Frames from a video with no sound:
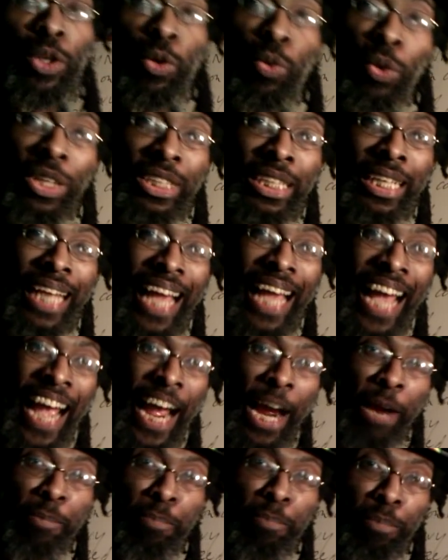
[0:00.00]
was an
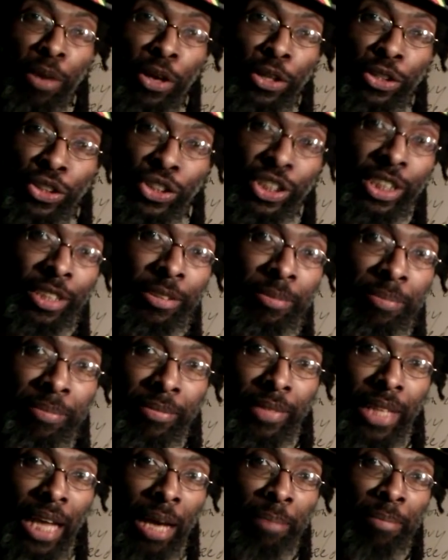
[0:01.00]
Arab merchant.
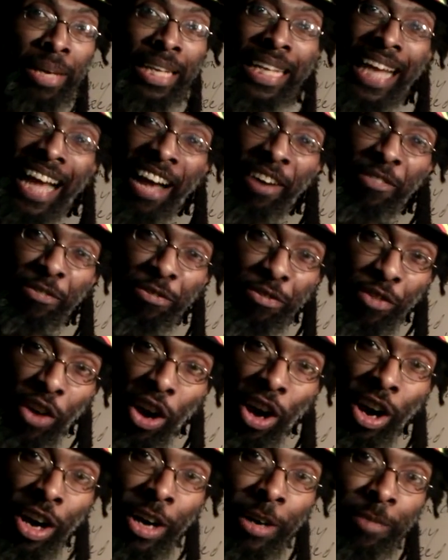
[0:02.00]
I mean, how
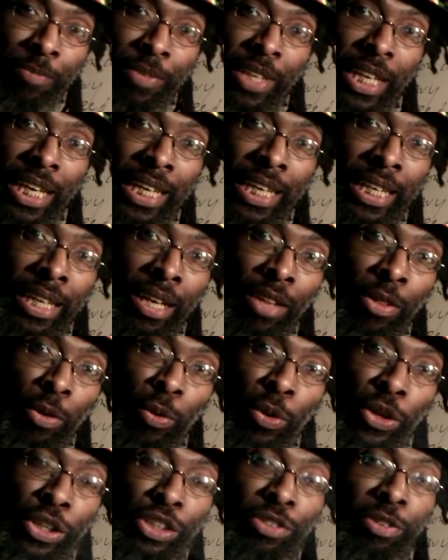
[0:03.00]
far, in other
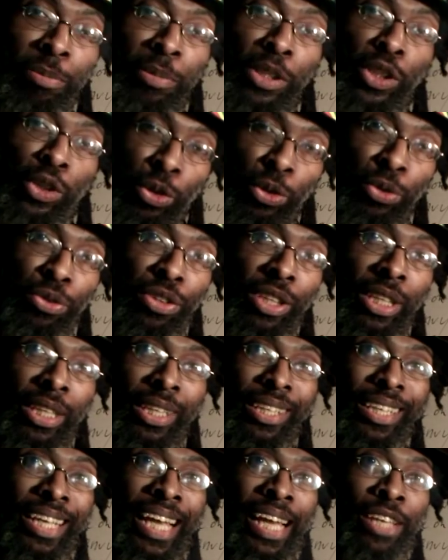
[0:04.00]
words, from the truth
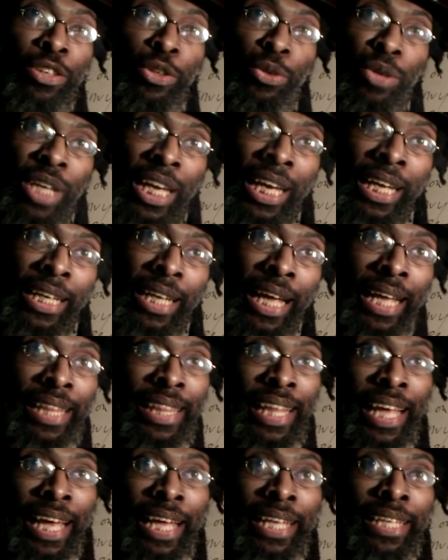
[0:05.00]
can you get?
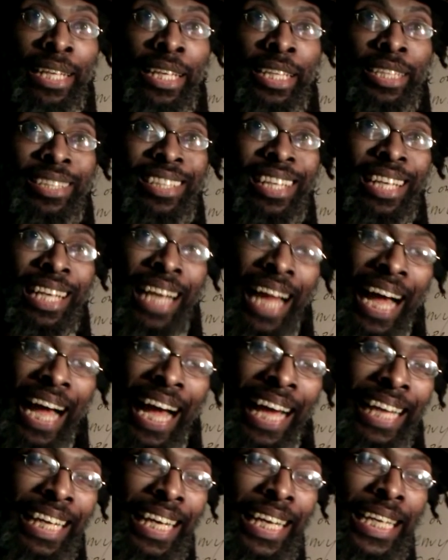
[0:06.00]
And then to
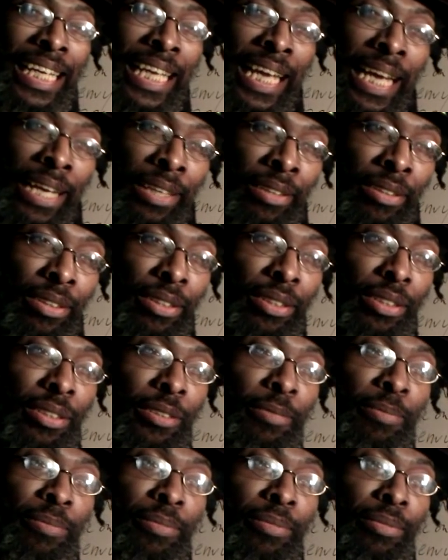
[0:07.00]
lie against
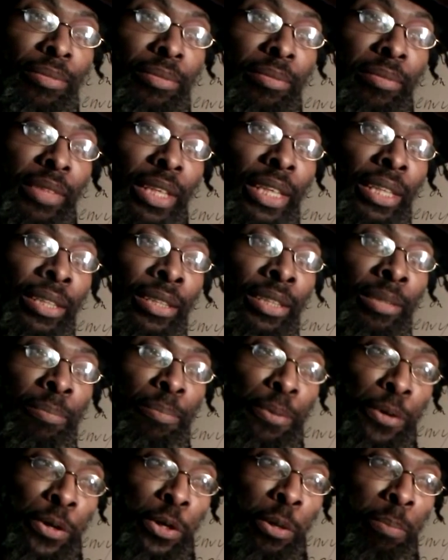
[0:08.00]
His Imperial